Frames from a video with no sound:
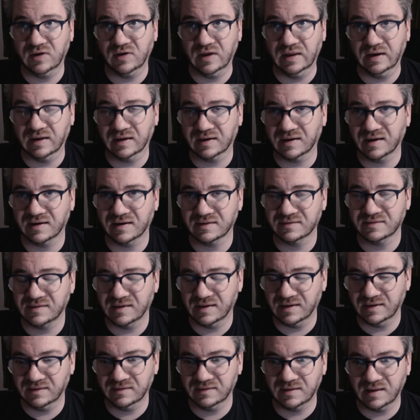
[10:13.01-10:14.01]
and I gotta
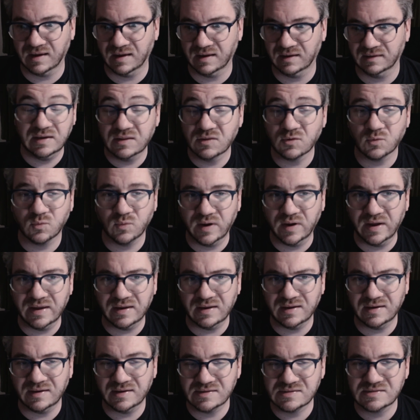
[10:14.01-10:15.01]
say that either
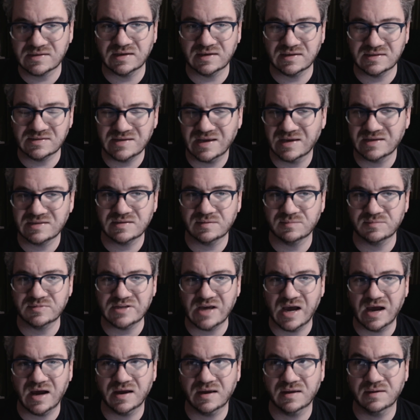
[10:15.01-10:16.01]
way, it's gonna take some
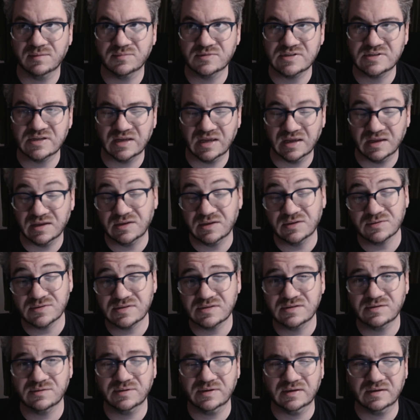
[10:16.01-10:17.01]
time to get
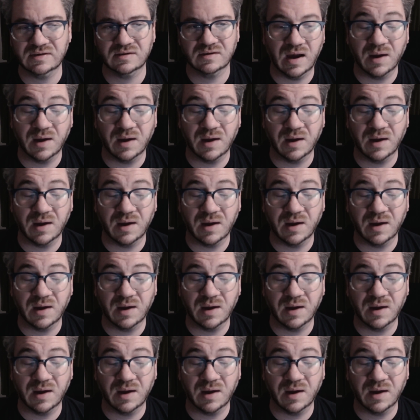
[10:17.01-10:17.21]
used to it.